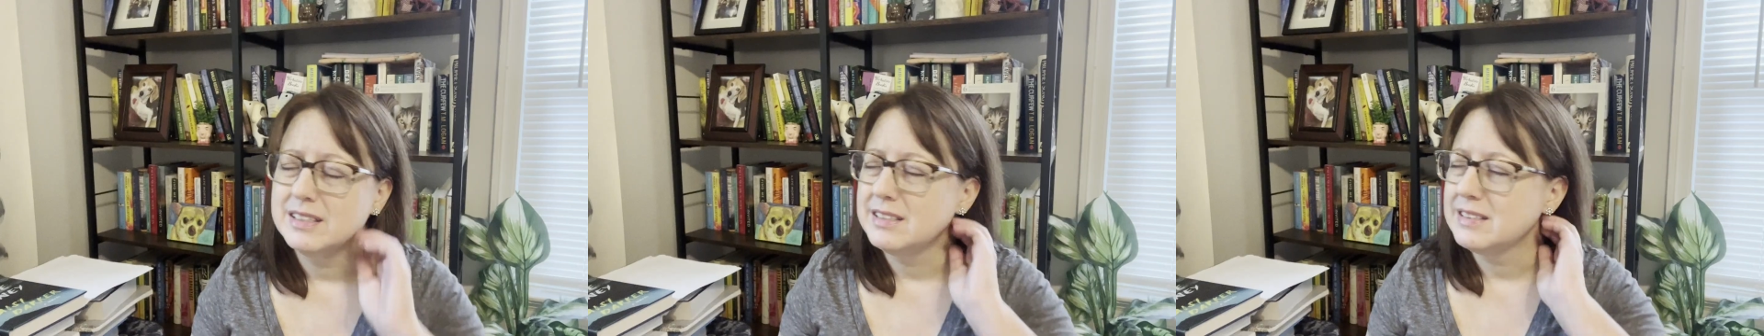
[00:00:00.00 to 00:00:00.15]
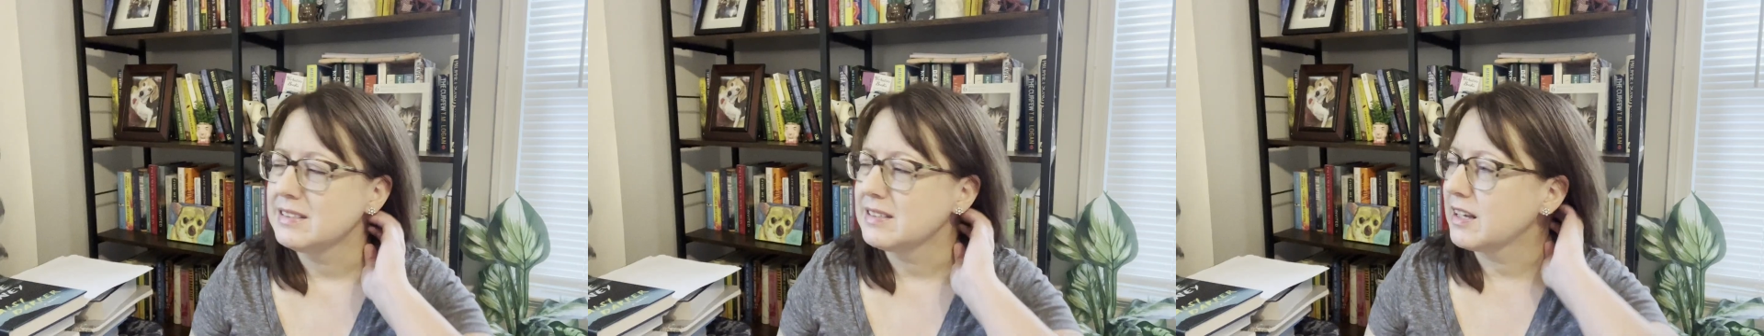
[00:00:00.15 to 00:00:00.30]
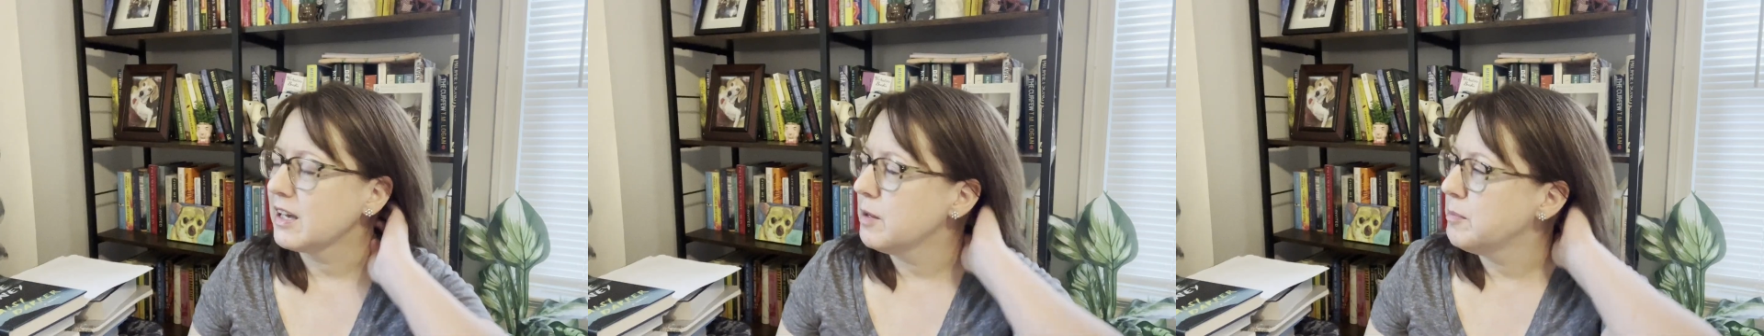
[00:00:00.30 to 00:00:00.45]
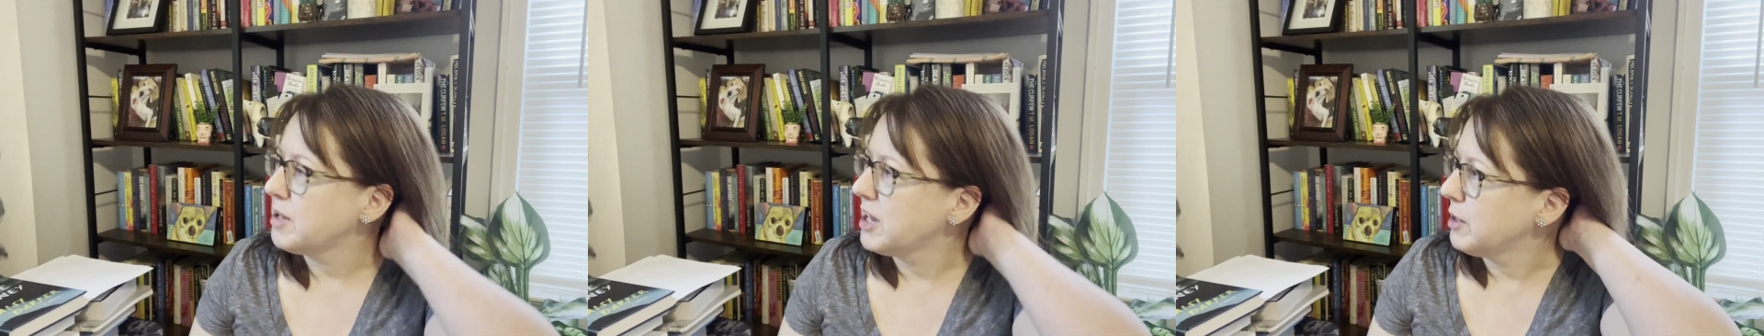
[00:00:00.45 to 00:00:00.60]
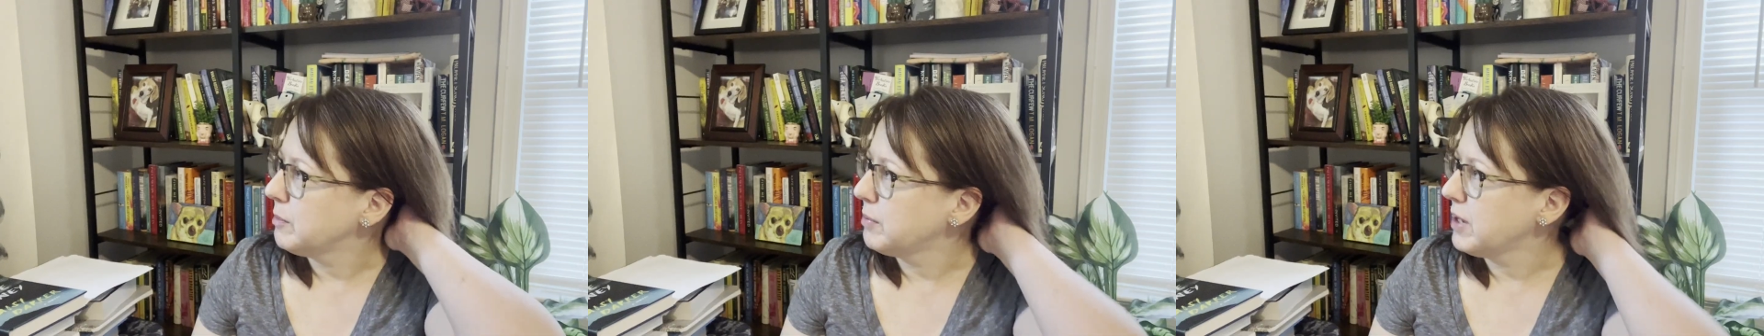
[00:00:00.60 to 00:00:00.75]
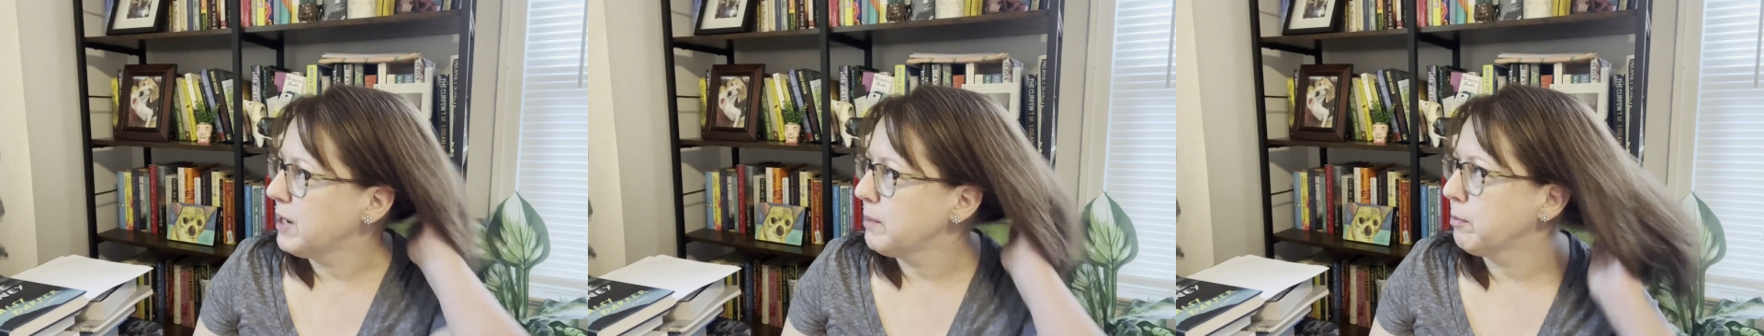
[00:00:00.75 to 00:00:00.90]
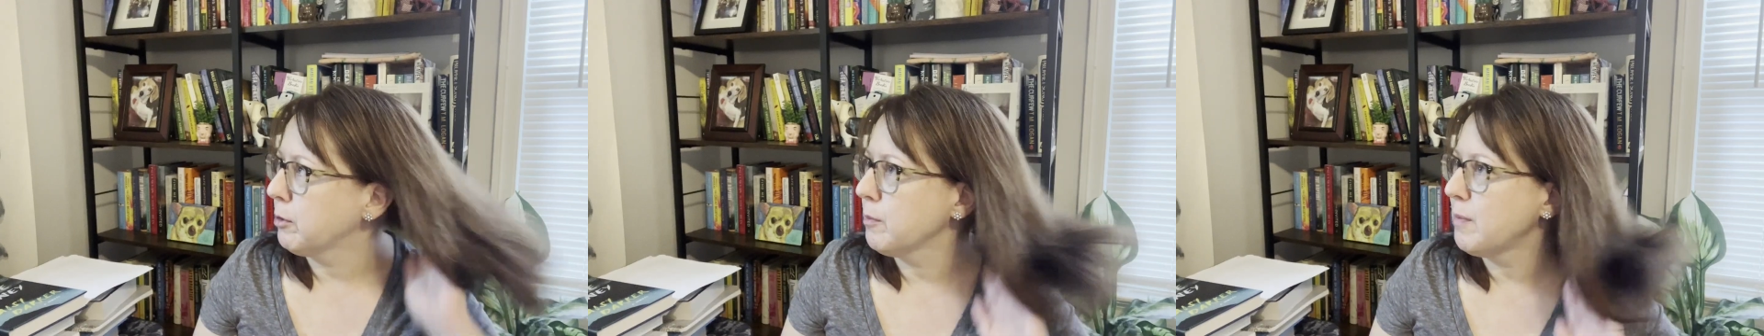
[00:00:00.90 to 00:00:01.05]
to come out in
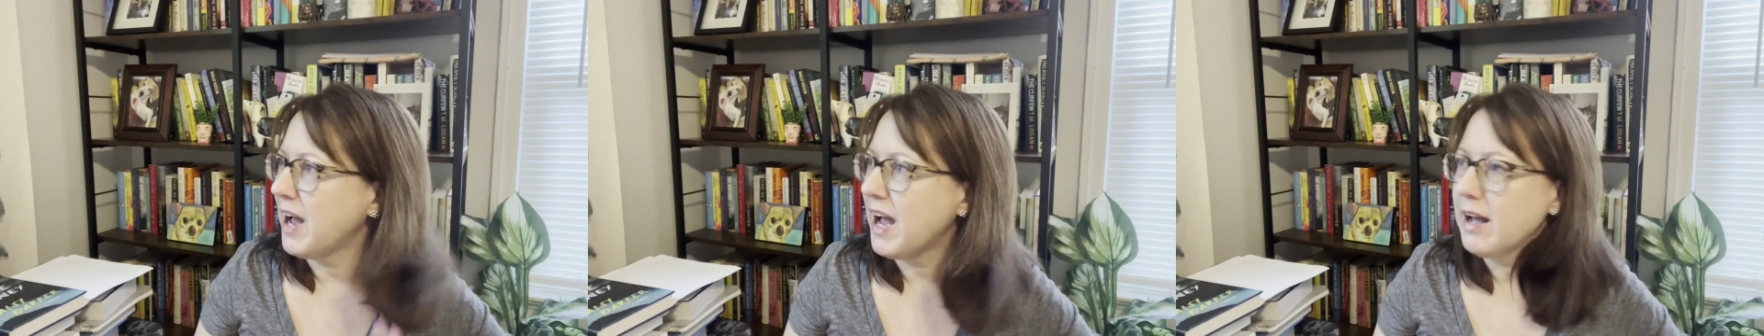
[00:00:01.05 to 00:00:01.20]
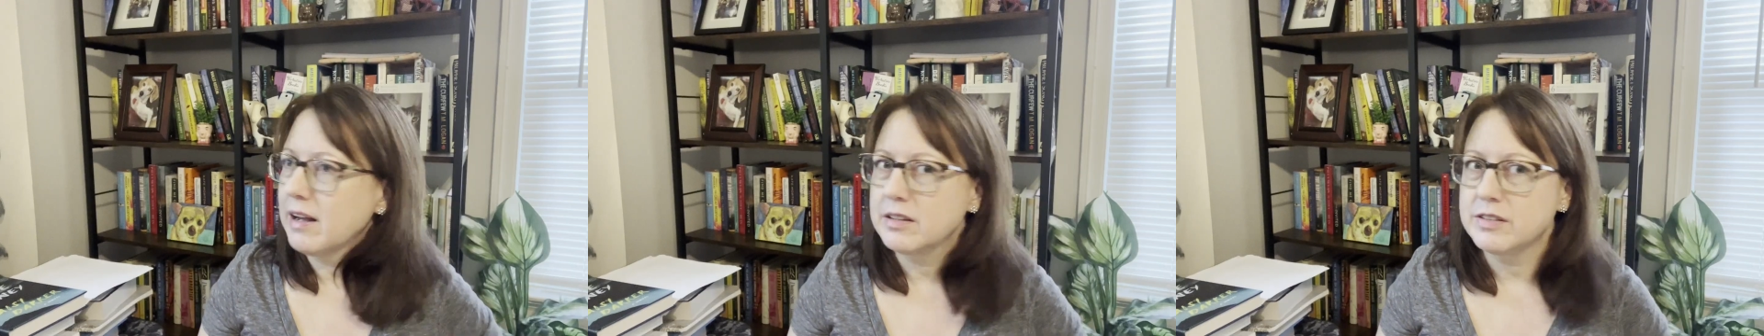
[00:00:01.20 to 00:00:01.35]
paperback.